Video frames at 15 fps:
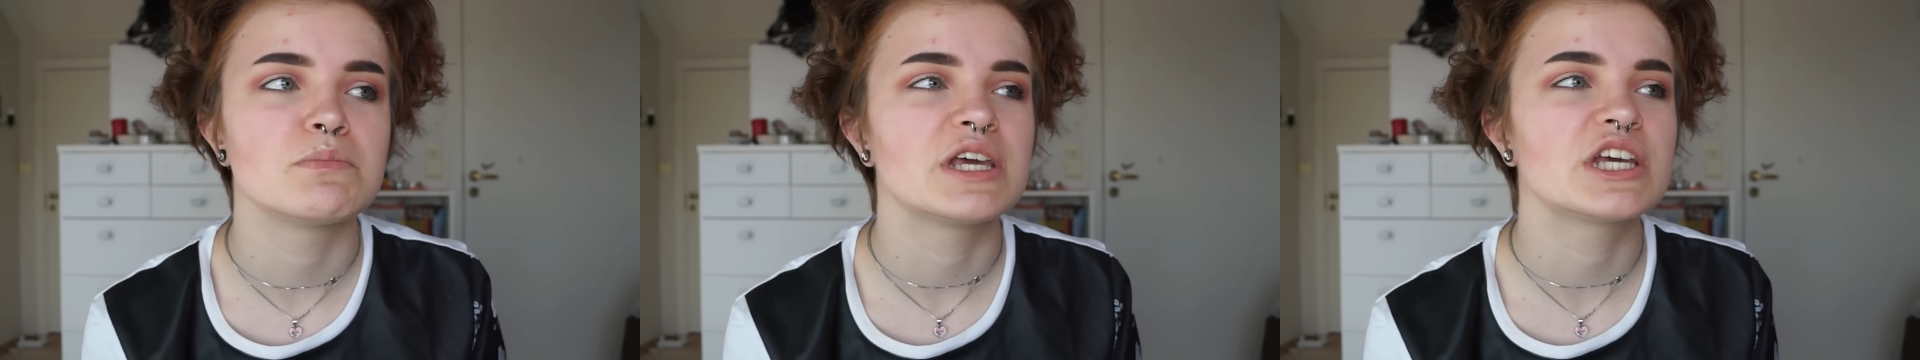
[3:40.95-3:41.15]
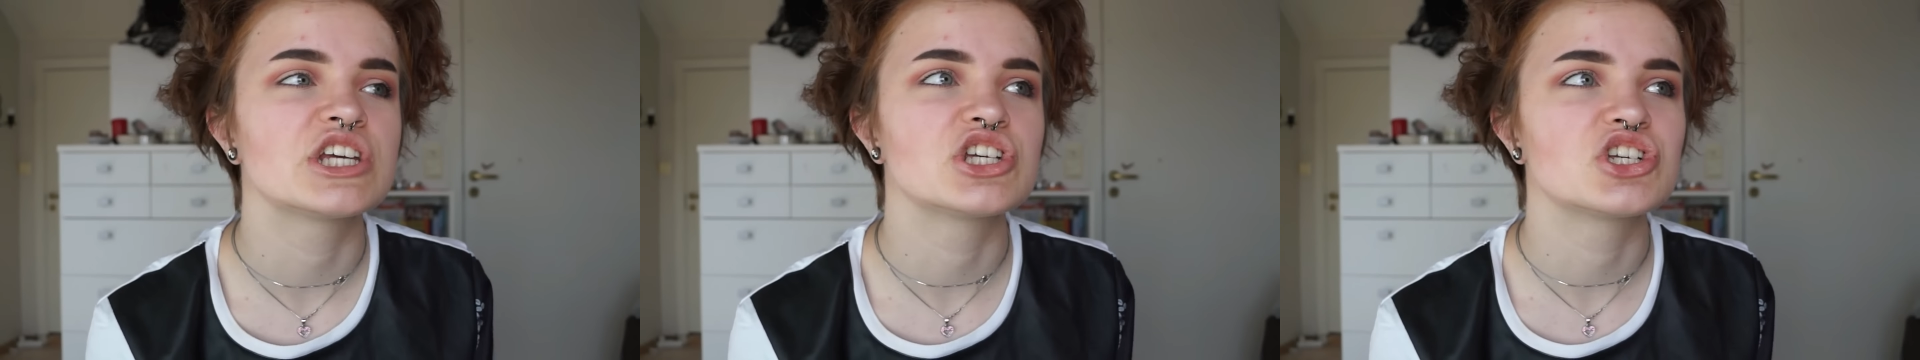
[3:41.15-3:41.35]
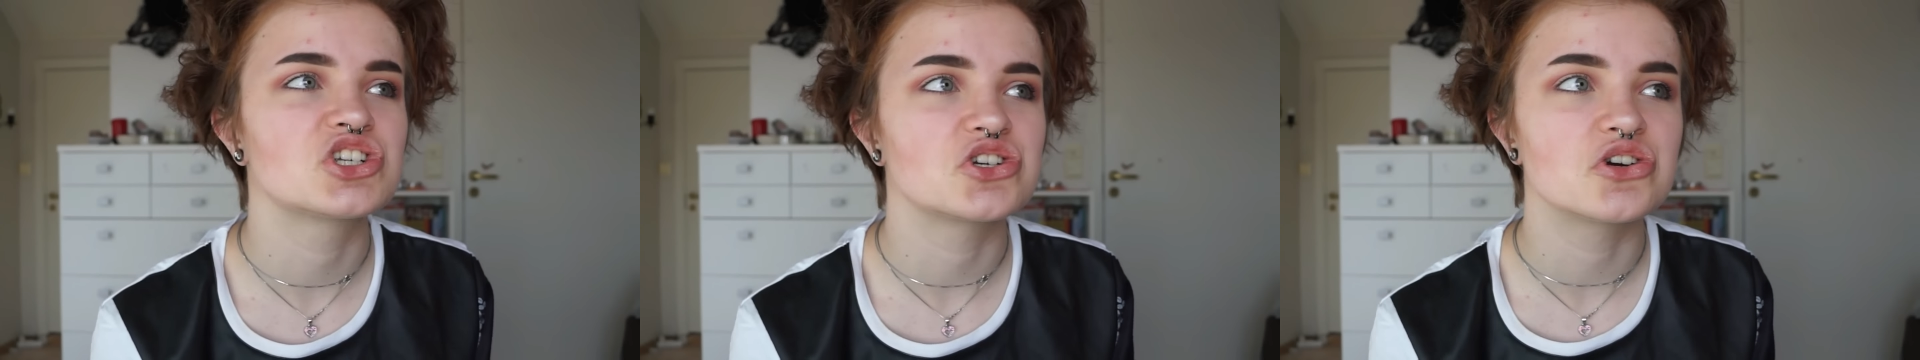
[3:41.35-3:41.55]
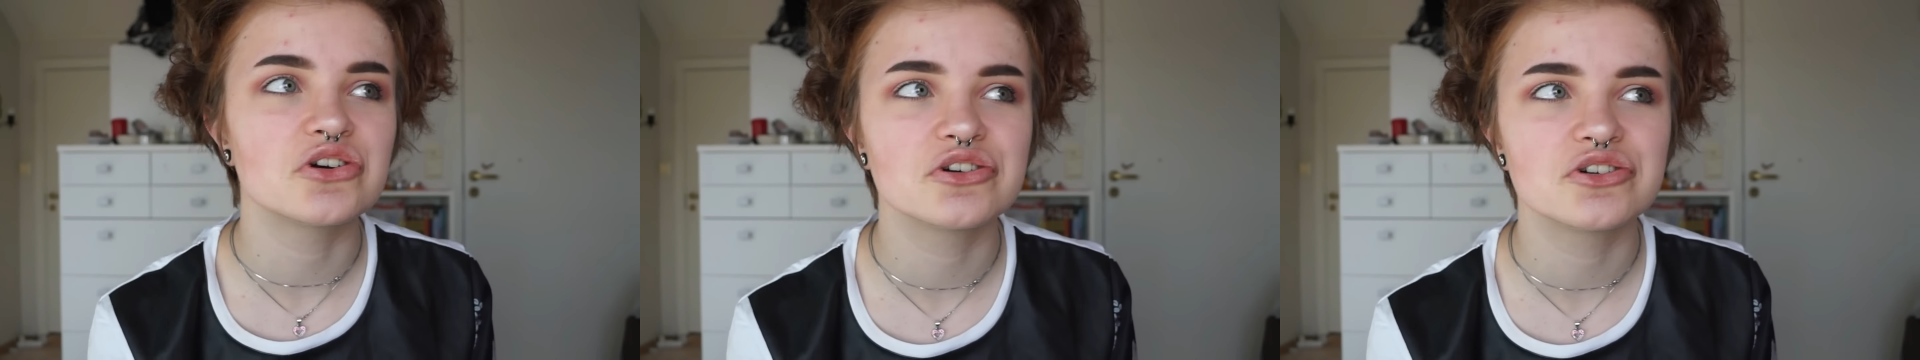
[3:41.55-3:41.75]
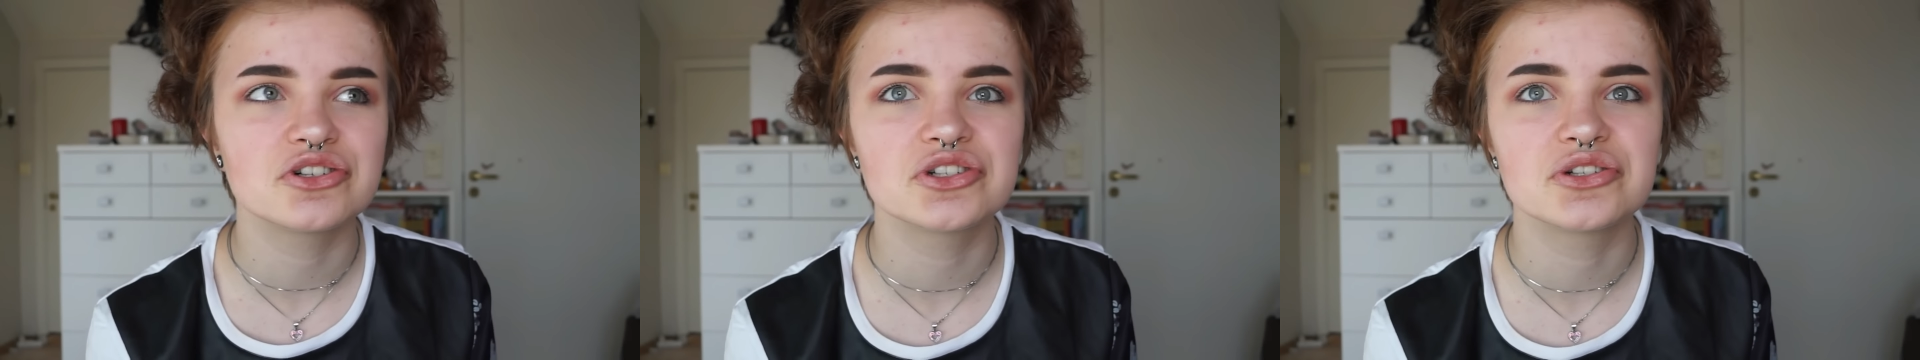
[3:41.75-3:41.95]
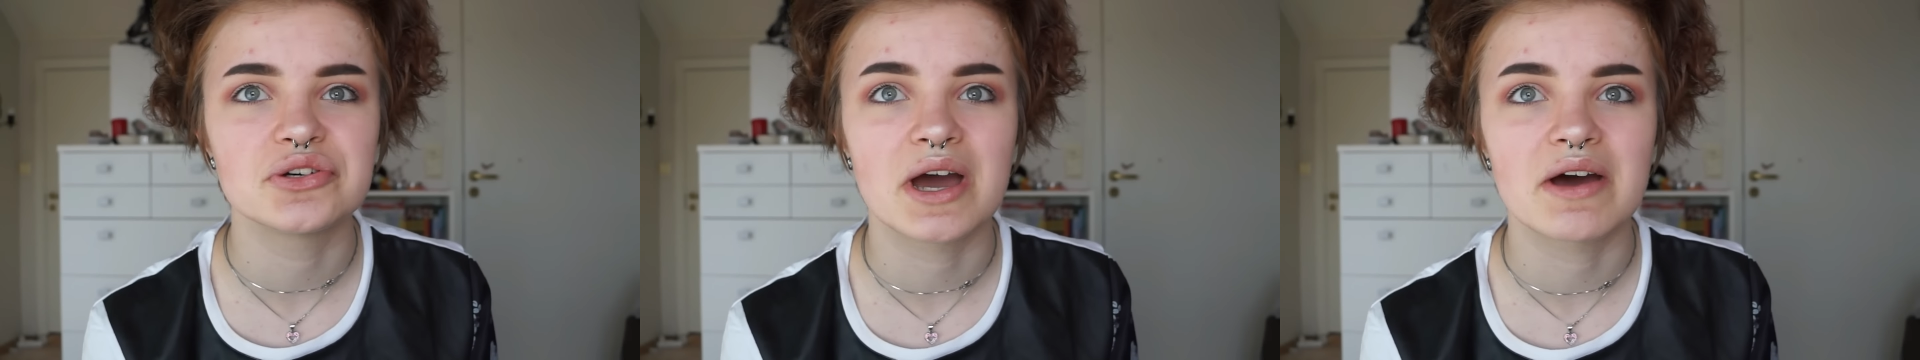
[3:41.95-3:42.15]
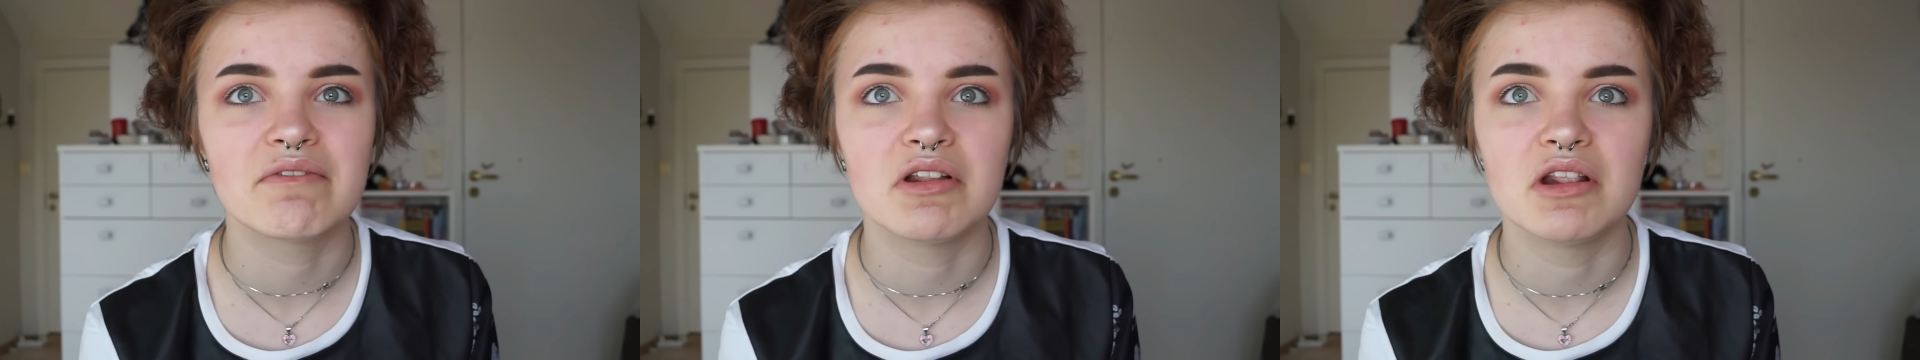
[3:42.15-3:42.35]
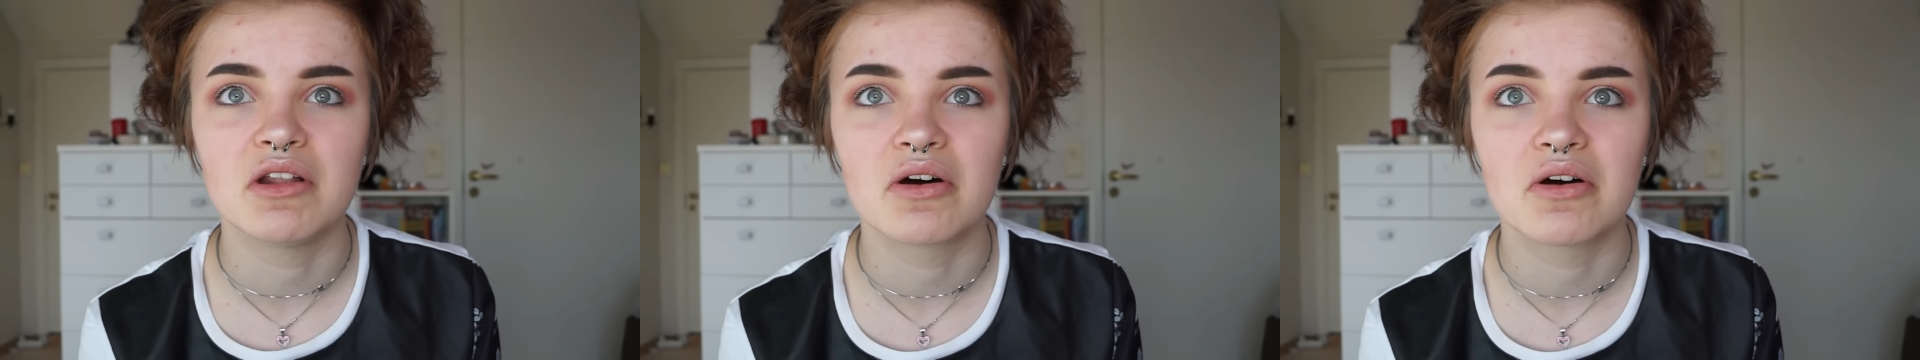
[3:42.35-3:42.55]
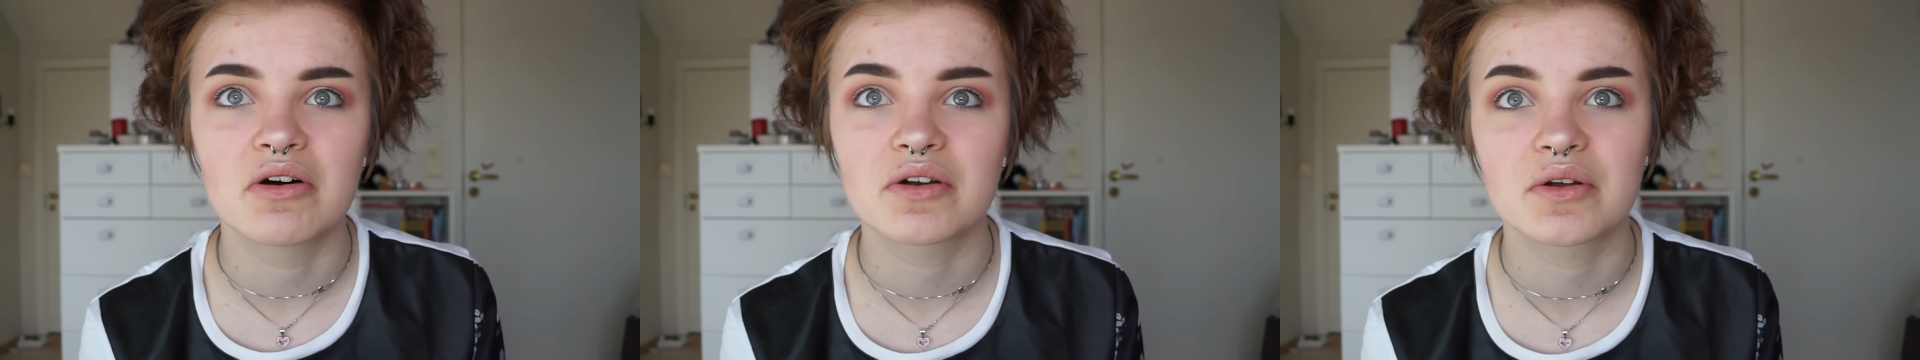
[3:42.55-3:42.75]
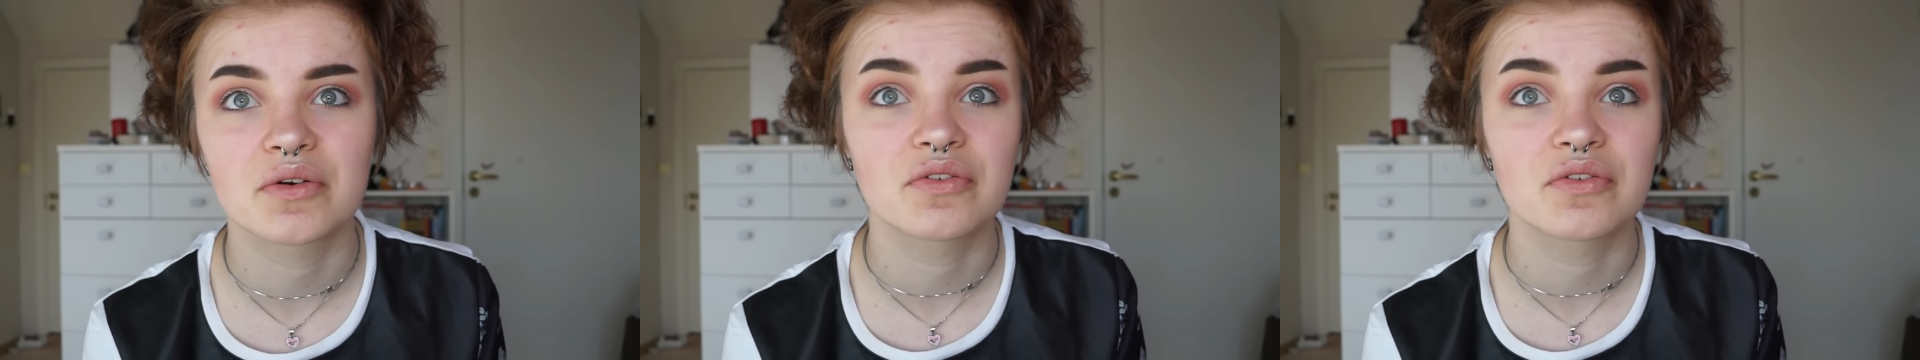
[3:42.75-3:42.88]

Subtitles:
I'm making sure to have a lot